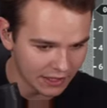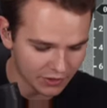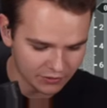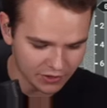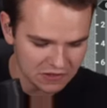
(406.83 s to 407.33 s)

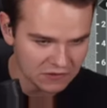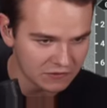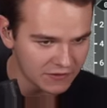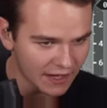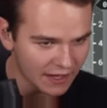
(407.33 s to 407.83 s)
How do I
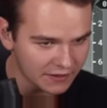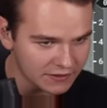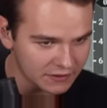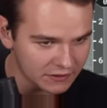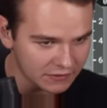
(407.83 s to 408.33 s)
do
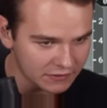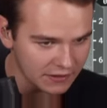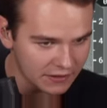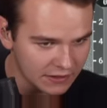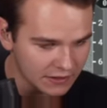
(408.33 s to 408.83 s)
that? So
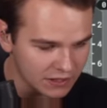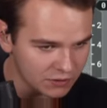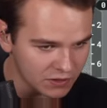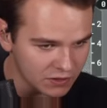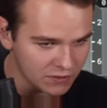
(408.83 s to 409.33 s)

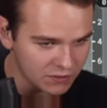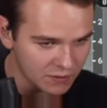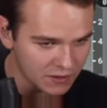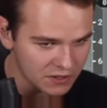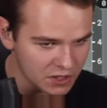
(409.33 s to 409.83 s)
this one's
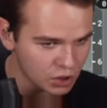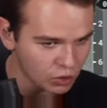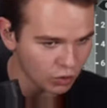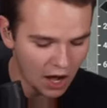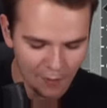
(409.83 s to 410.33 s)
been
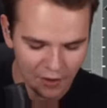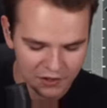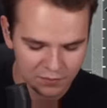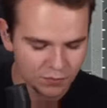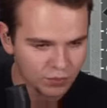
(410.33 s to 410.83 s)
described
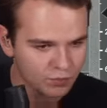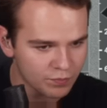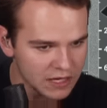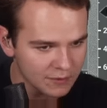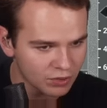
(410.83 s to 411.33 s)
as
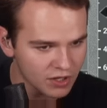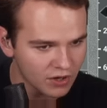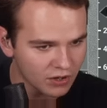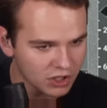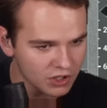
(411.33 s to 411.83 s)
being pretty
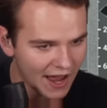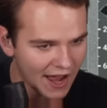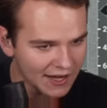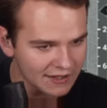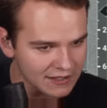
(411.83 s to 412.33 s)
hard to
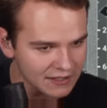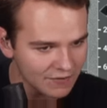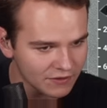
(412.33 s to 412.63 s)
access.